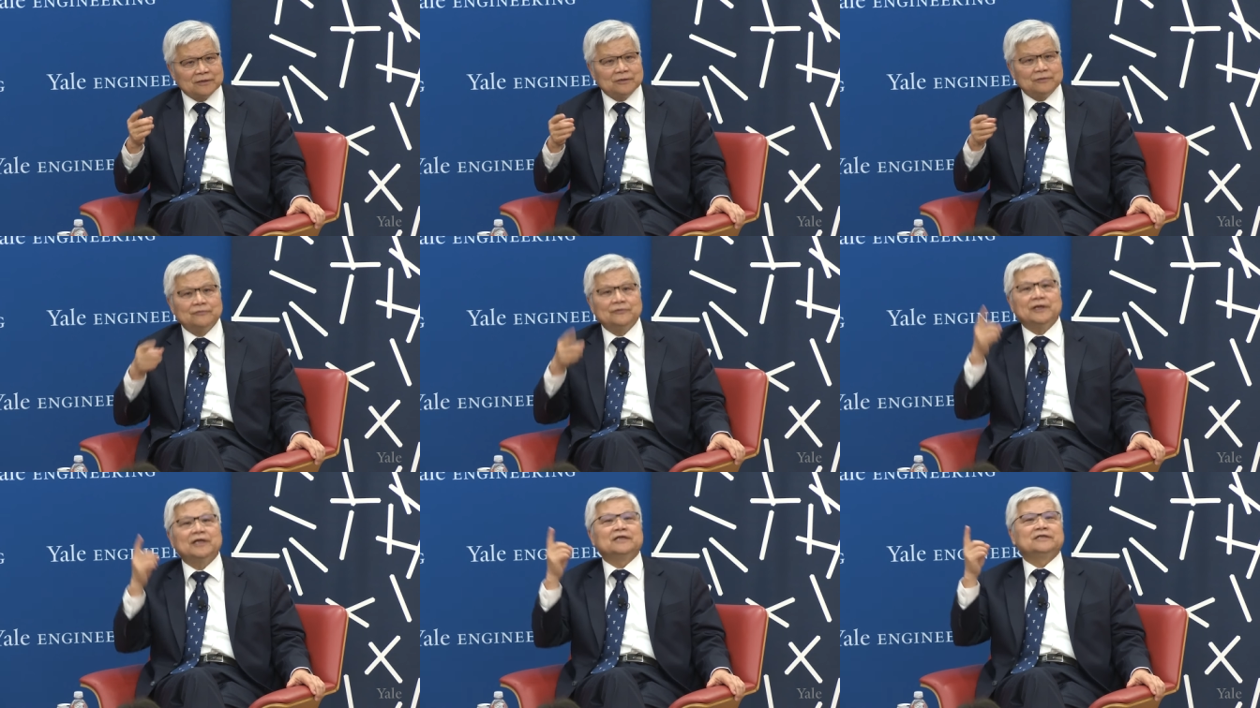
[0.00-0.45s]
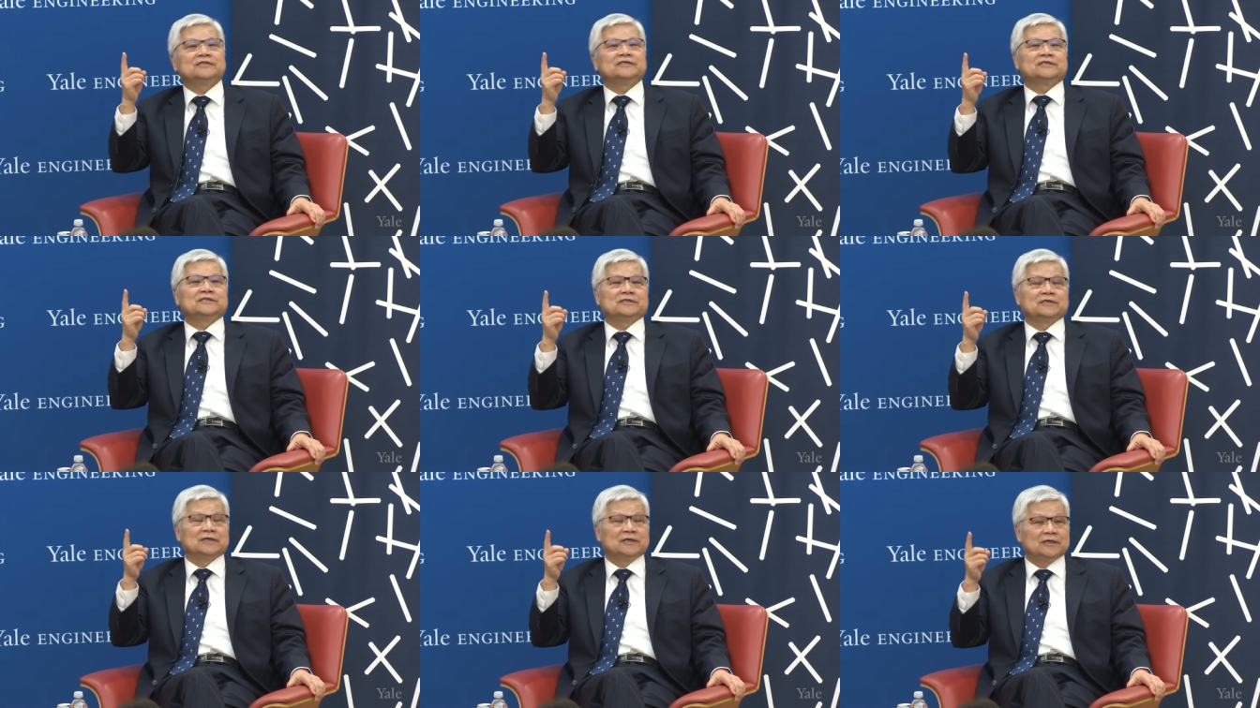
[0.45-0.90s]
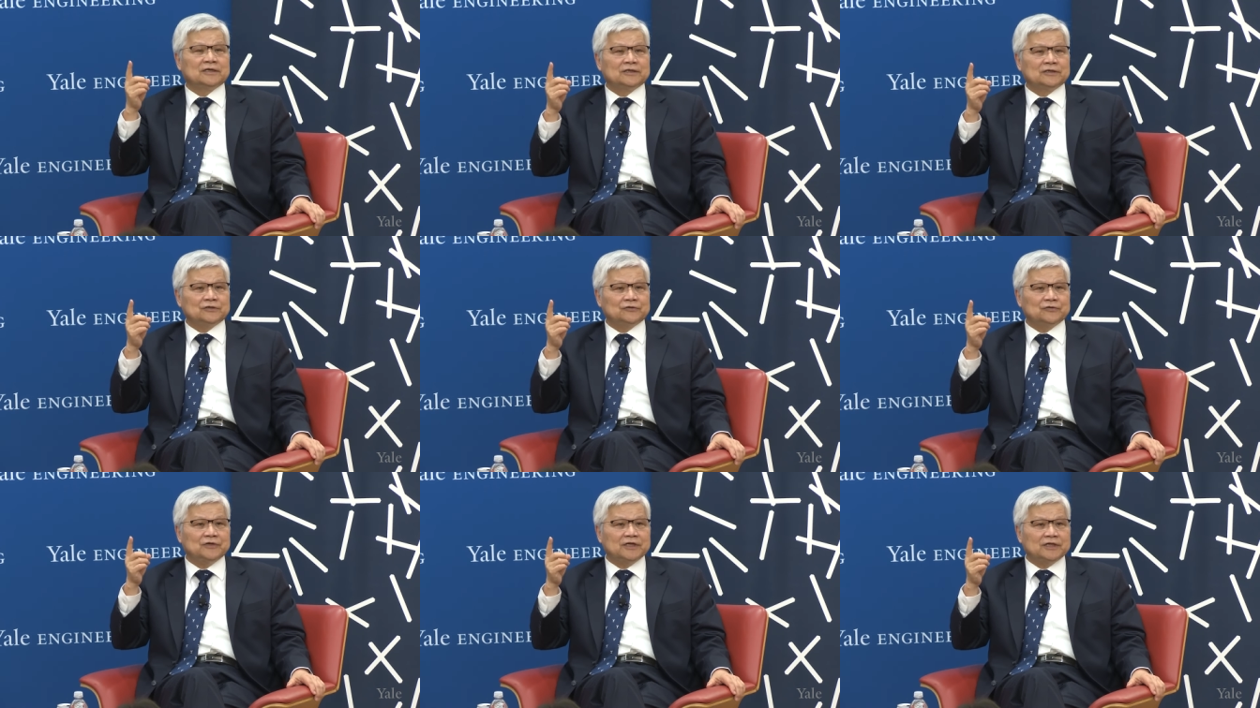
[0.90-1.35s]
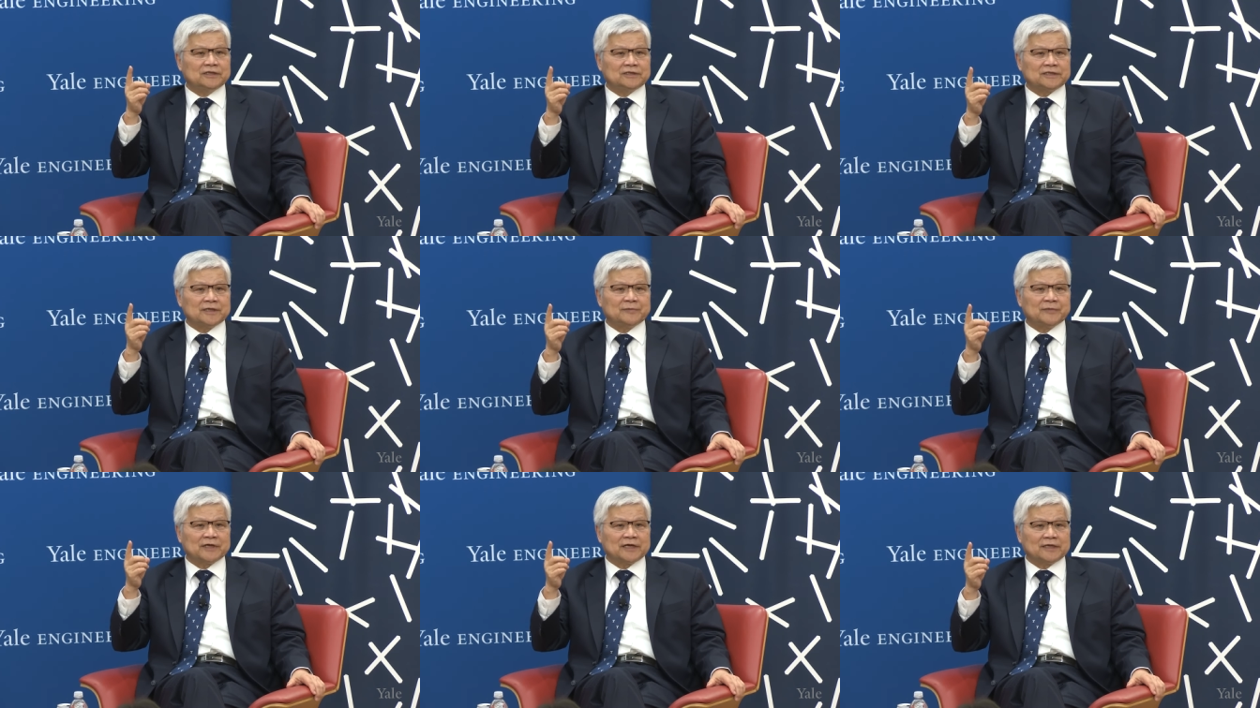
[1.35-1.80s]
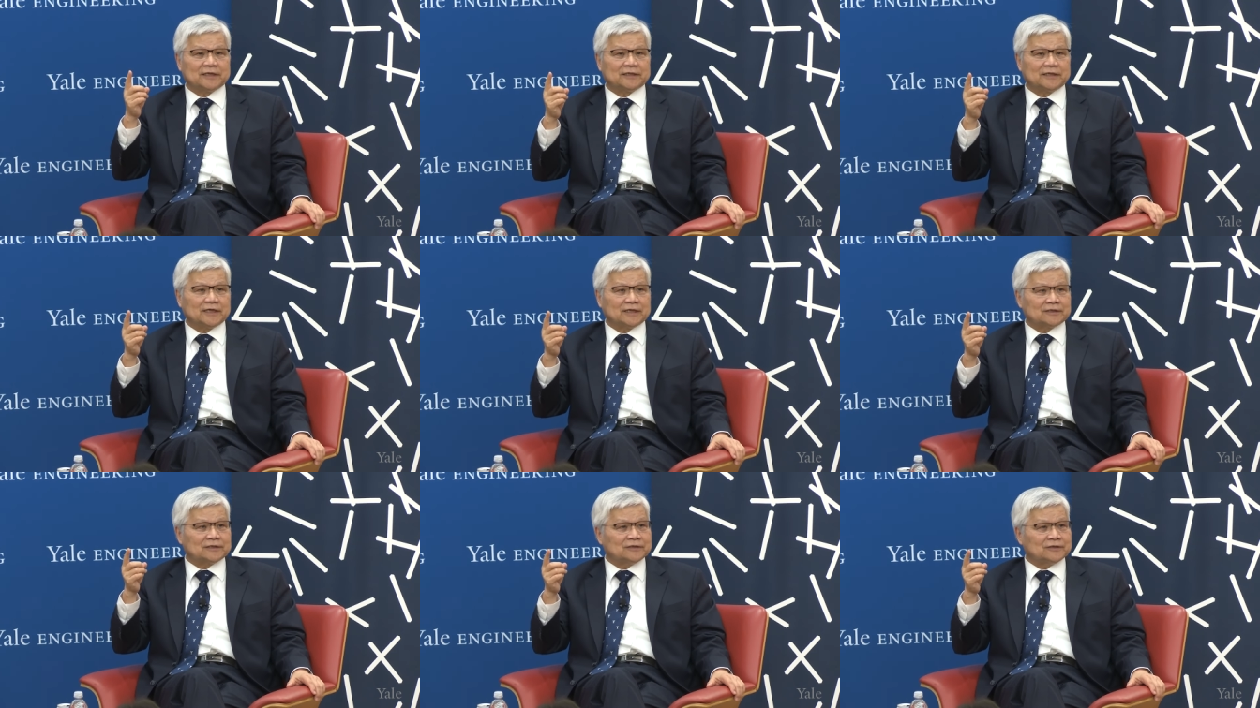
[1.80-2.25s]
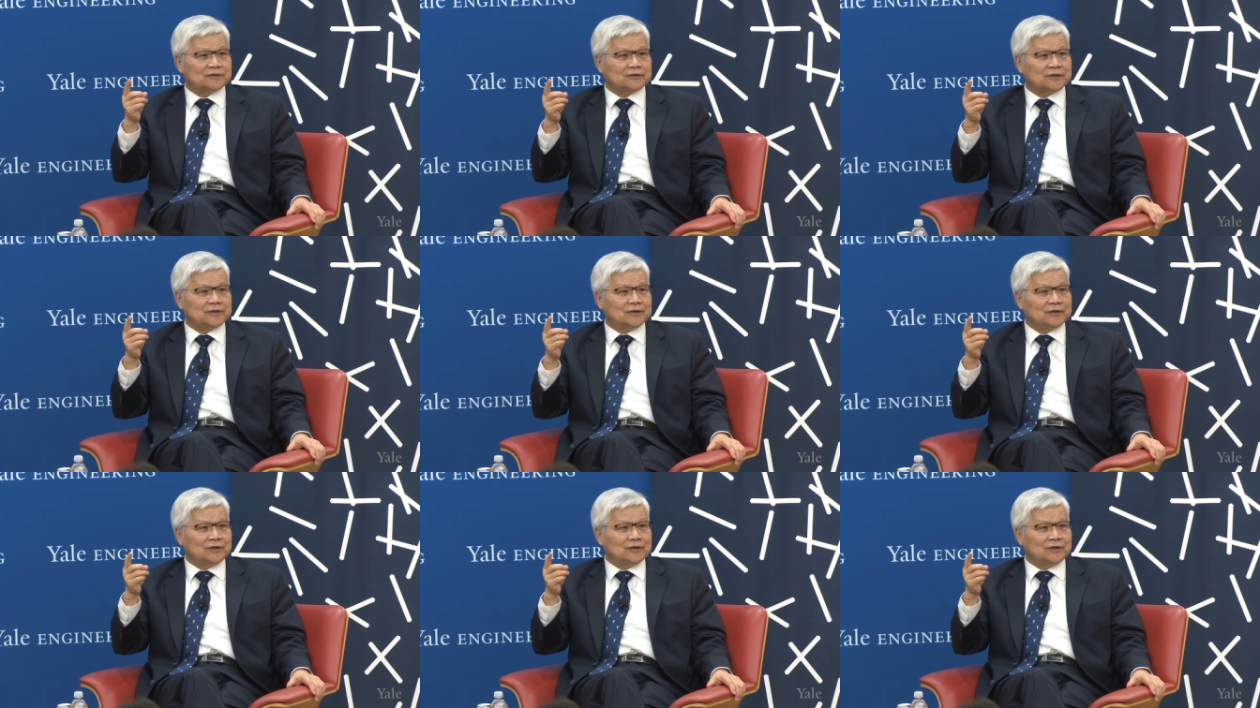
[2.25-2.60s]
you need, you need a semiconductor.